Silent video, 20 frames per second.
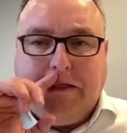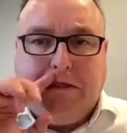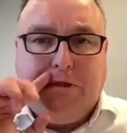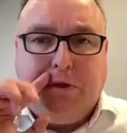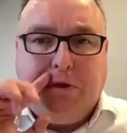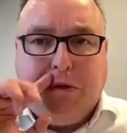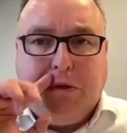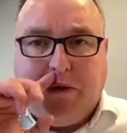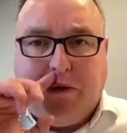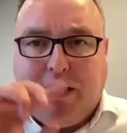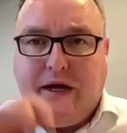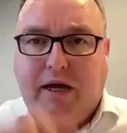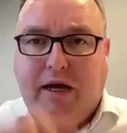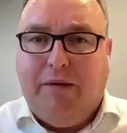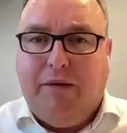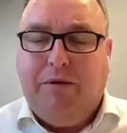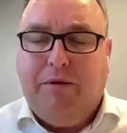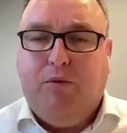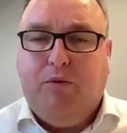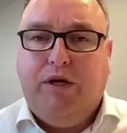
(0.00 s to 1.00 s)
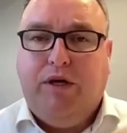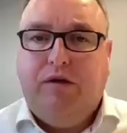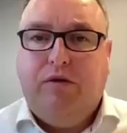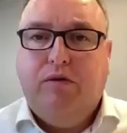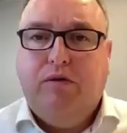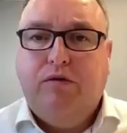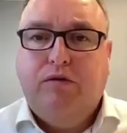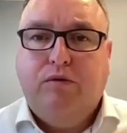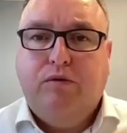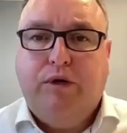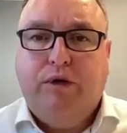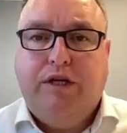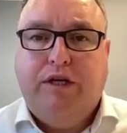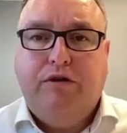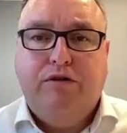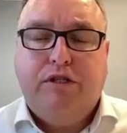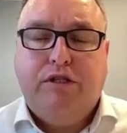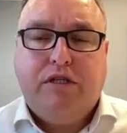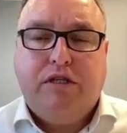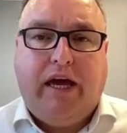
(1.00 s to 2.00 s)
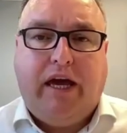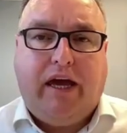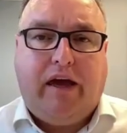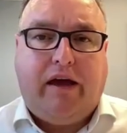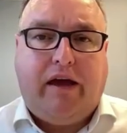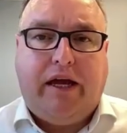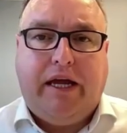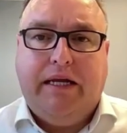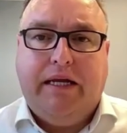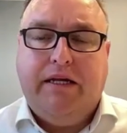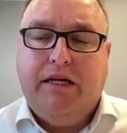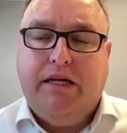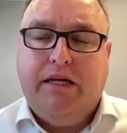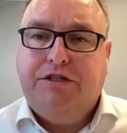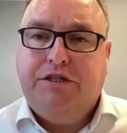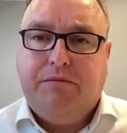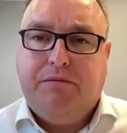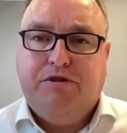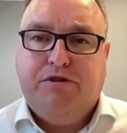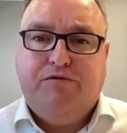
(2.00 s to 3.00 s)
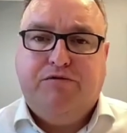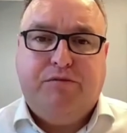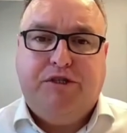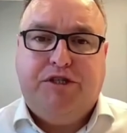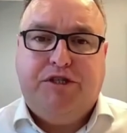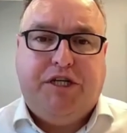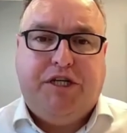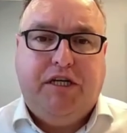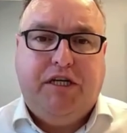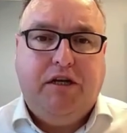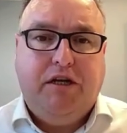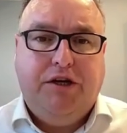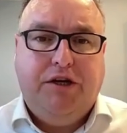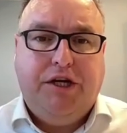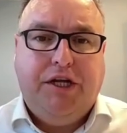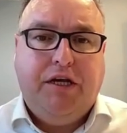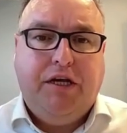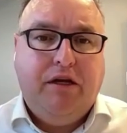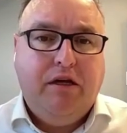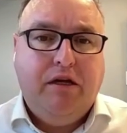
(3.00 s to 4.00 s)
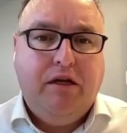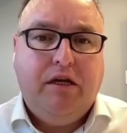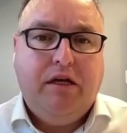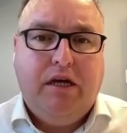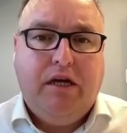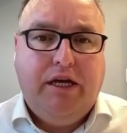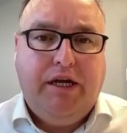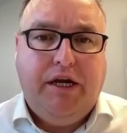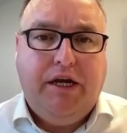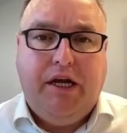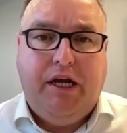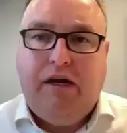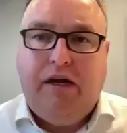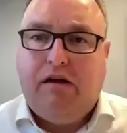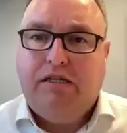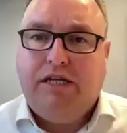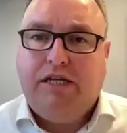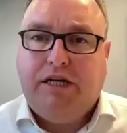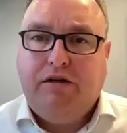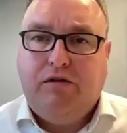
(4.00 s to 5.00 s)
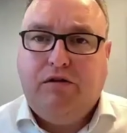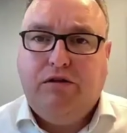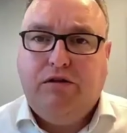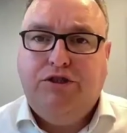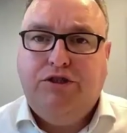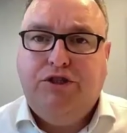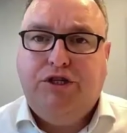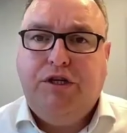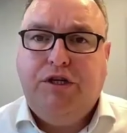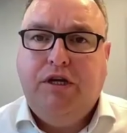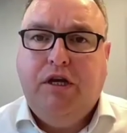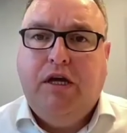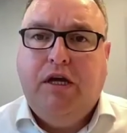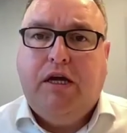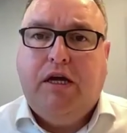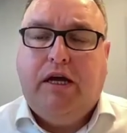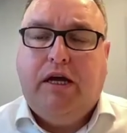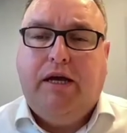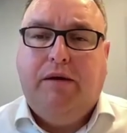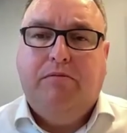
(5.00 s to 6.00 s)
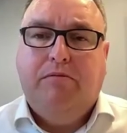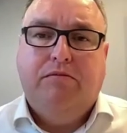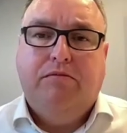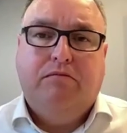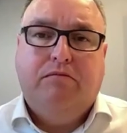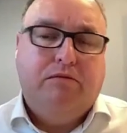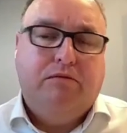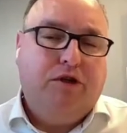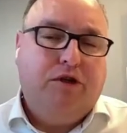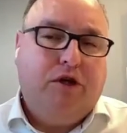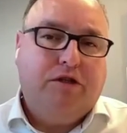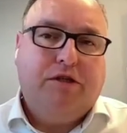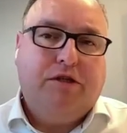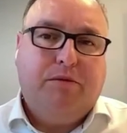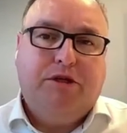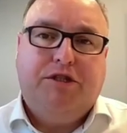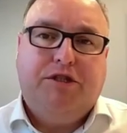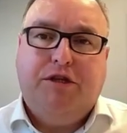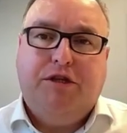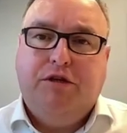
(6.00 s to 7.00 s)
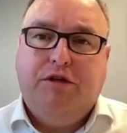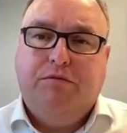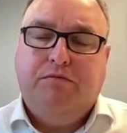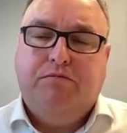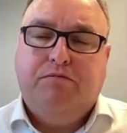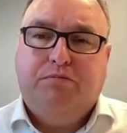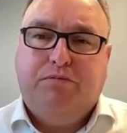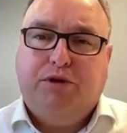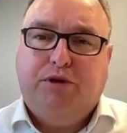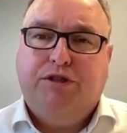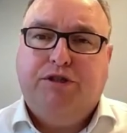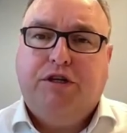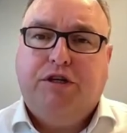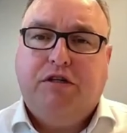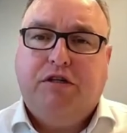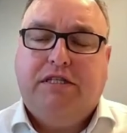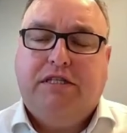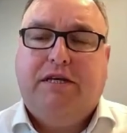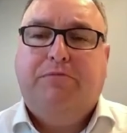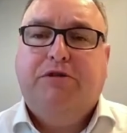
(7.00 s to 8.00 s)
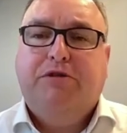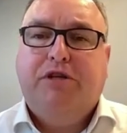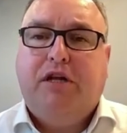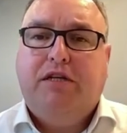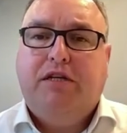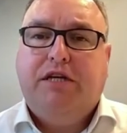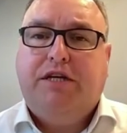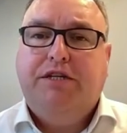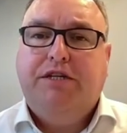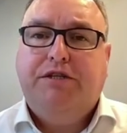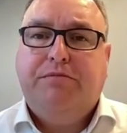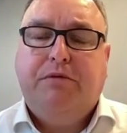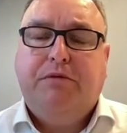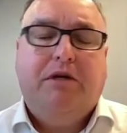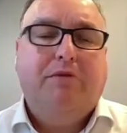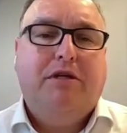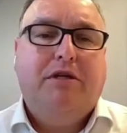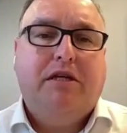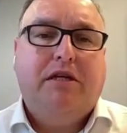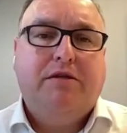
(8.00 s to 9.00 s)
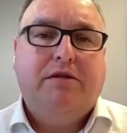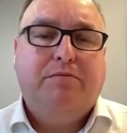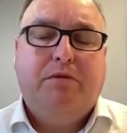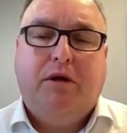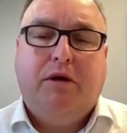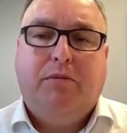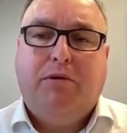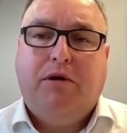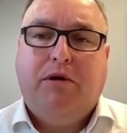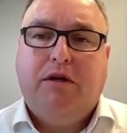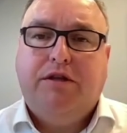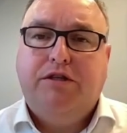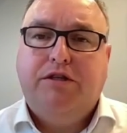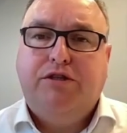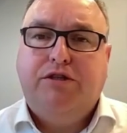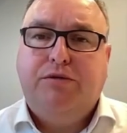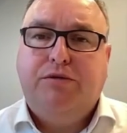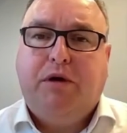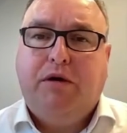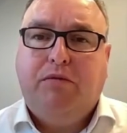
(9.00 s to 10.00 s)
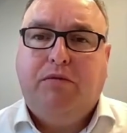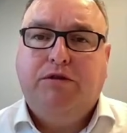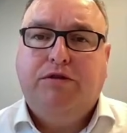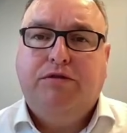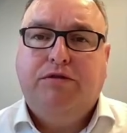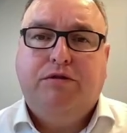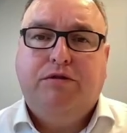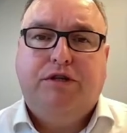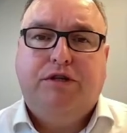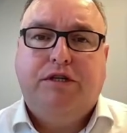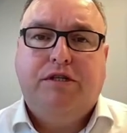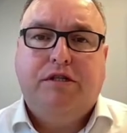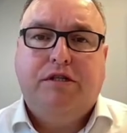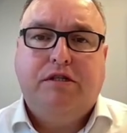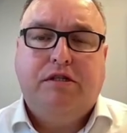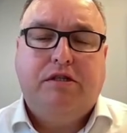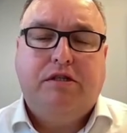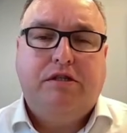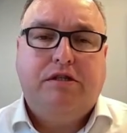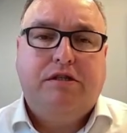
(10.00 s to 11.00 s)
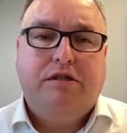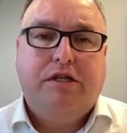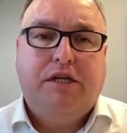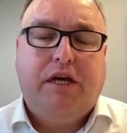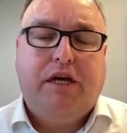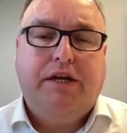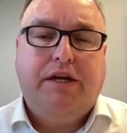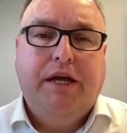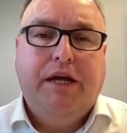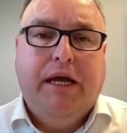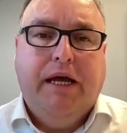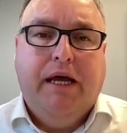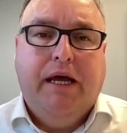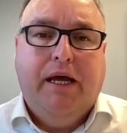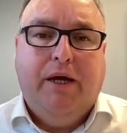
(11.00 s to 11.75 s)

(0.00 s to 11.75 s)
like to talk about, I mean, we use AI in terms of machine learning in our technology, not so much in the project conceptualization. Maybe that's a part that you might want to address, Ziad.